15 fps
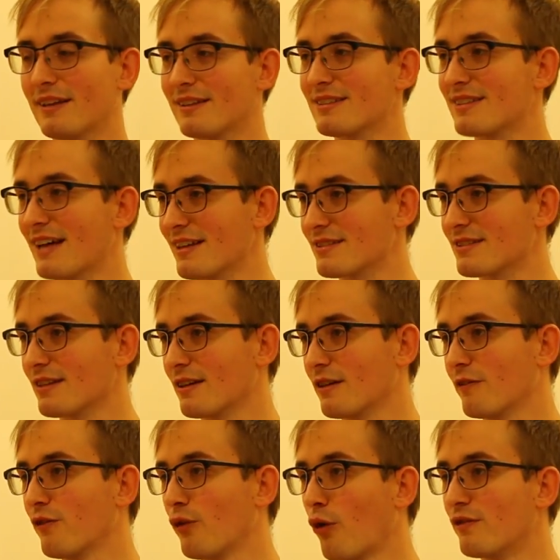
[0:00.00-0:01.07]
a
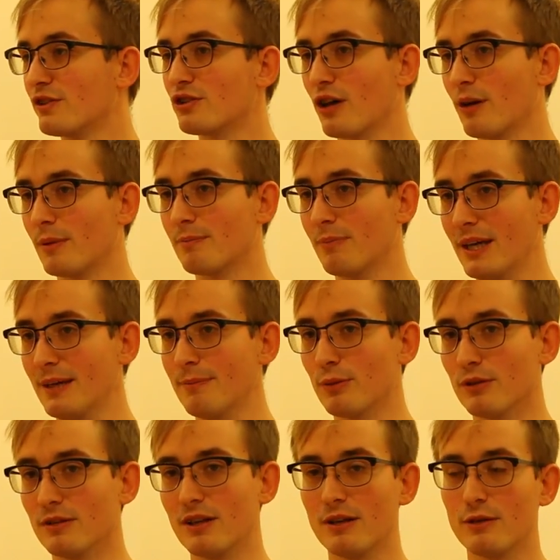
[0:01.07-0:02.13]
disaster for the German
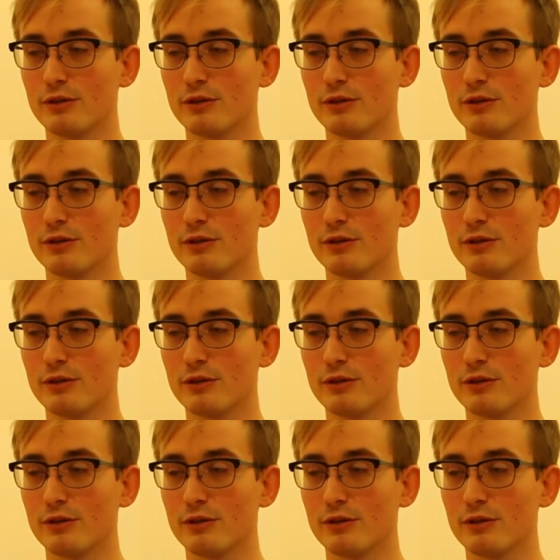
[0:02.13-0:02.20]
people,